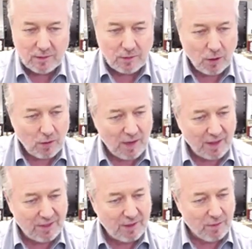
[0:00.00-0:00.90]

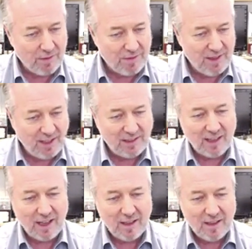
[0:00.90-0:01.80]
Torres
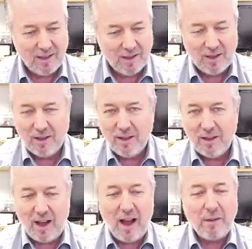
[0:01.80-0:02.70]
Conceta.
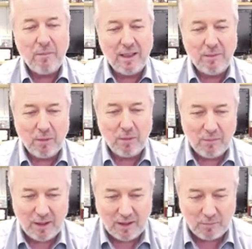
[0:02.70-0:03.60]
Ah, mi
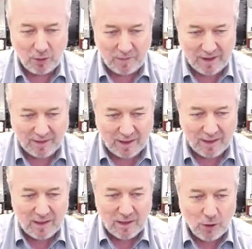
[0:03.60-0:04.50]
boliviana.
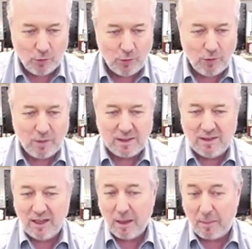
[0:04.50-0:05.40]
Oruro is
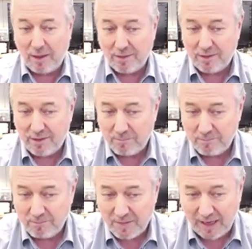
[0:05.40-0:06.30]
near La Paz
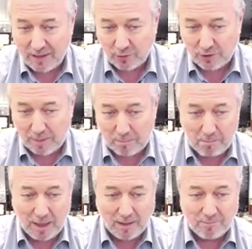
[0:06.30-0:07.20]
and
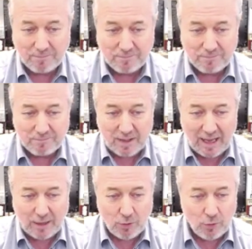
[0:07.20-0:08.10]
Cochabamba.
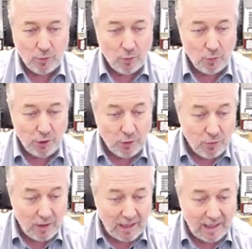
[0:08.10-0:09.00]
And
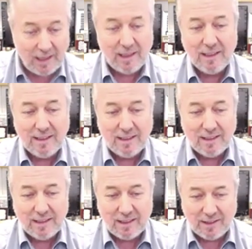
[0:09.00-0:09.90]
Uyuni,
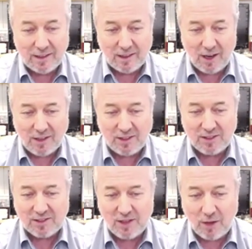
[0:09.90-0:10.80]
the
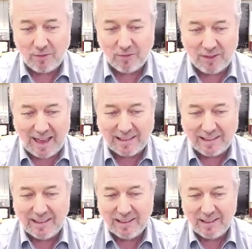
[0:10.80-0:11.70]
largest salt flat